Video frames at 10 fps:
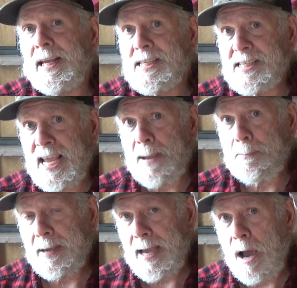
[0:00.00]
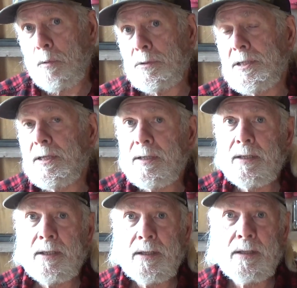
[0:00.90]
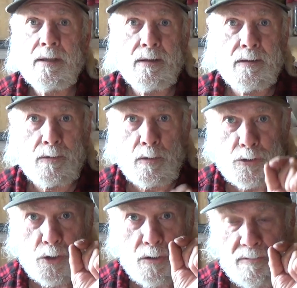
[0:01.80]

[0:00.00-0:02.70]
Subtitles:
escaping out those little